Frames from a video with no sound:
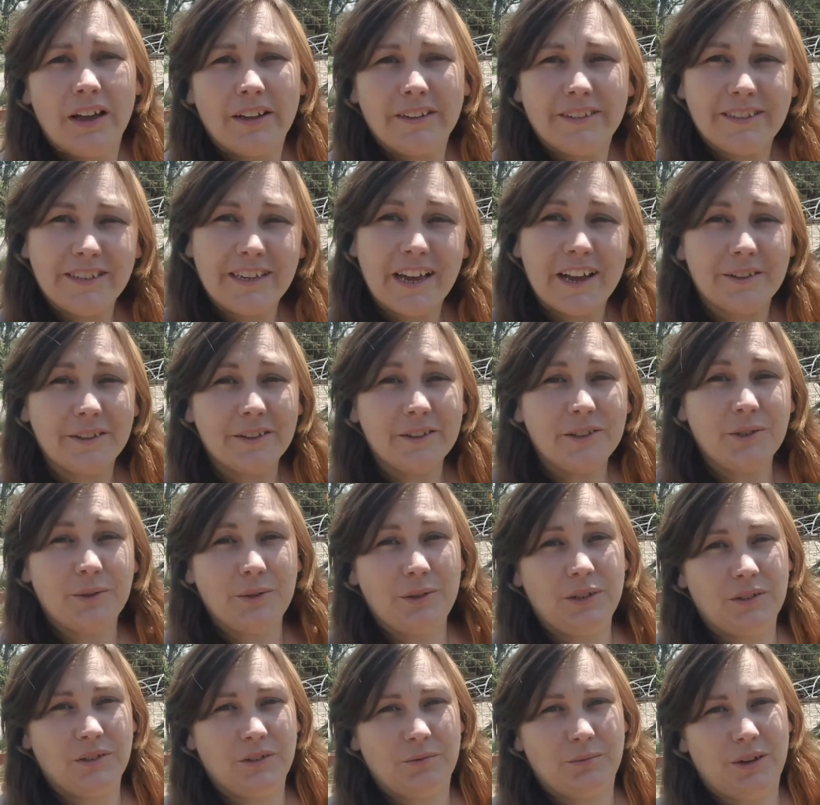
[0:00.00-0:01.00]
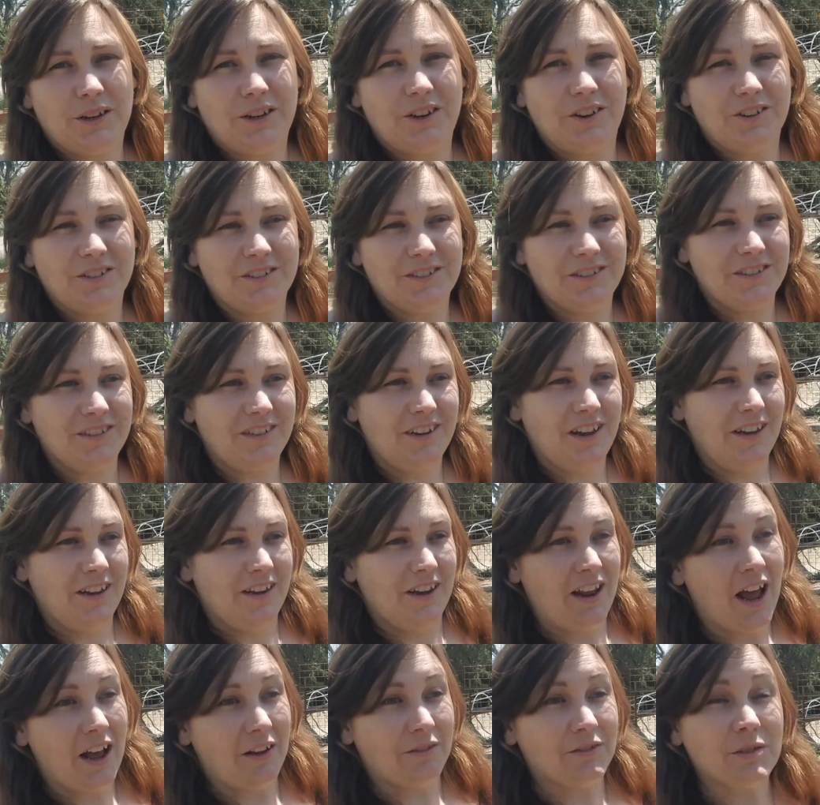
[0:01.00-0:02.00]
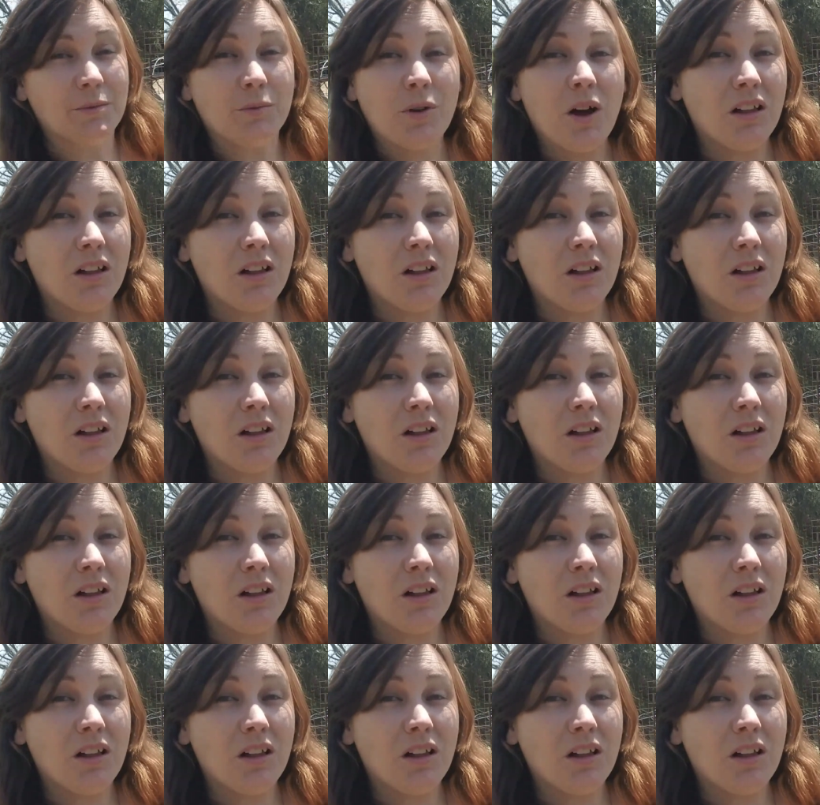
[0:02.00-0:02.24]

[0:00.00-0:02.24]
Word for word: and see how they do here in my garden and have some